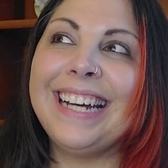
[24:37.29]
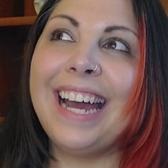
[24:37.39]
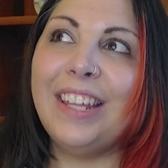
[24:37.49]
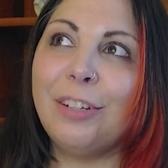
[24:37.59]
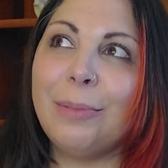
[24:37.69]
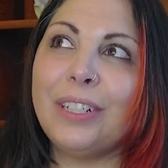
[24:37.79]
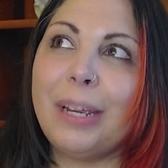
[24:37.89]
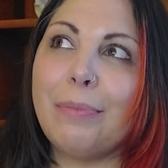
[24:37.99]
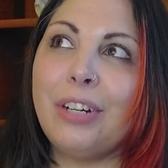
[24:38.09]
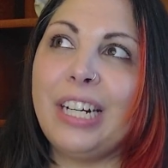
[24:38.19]
other book
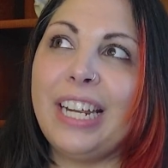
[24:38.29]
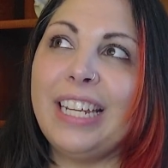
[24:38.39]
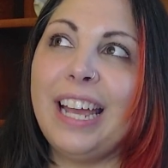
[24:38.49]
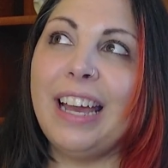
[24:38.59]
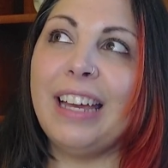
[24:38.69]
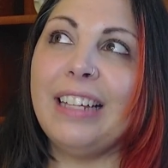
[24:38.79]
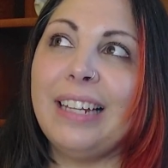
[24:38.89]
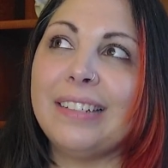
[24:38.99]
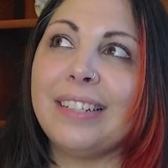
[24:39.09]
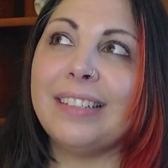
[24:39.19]
I'm reading,
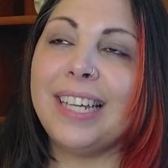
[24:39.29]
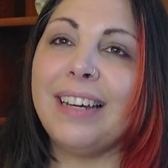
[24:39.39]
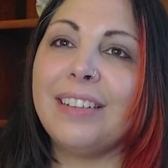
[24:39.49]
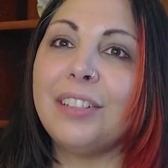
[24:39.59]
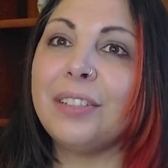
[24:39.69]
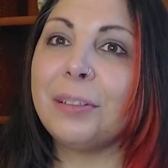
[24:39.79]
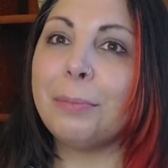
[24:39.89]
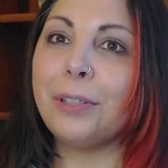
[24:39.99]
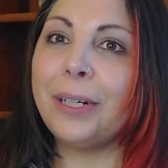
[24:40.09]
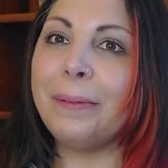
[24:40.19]
L'Incendiaire de
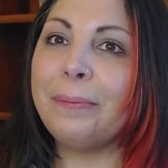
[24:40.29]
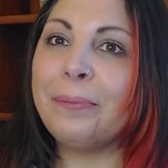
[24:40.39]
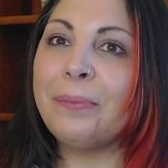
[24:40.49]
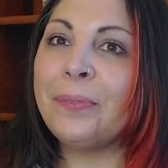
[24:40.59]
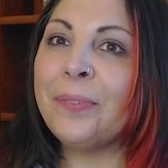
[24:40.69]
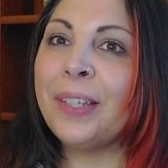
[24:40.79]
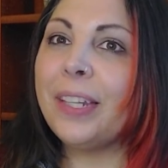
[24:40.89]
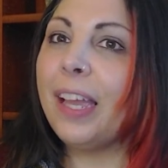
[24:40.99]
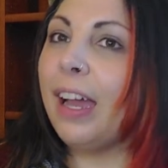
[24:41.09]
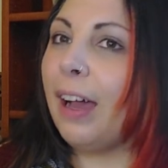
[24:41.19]
Sudbury,
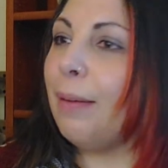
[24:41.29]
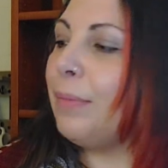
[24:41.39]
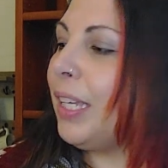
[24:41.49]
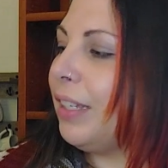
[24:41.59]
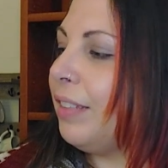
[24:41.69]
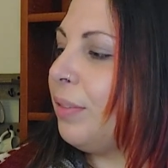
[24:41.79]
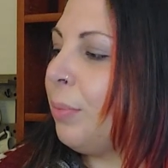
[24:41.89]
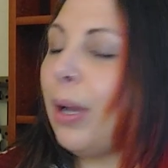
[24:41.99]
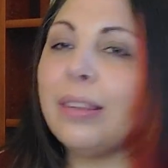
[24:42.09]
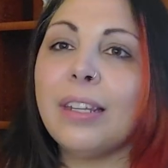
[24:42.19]
is
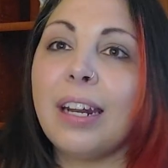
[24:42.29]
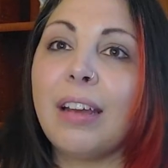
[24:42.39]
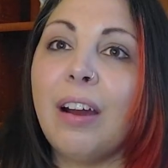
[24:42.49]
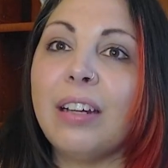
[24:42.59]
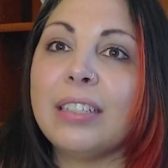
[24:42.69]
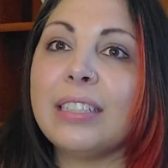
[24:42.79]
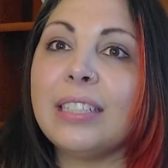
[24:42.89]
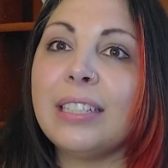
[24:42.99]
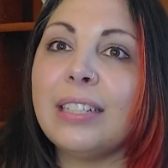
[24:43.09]
one that I got